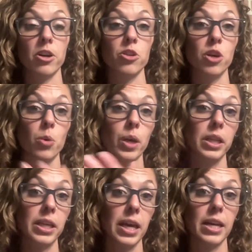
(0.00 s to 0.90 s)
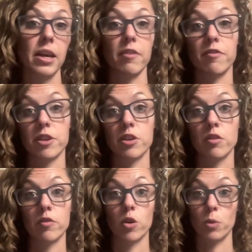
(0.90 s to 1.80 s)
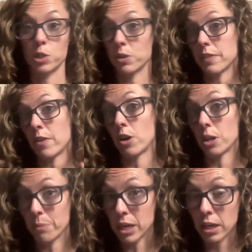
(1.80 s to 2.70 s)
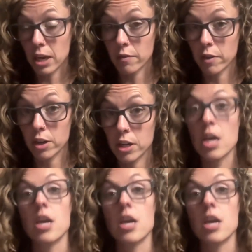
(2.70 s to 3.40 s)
you can quickly get a feel for which ones have already been covered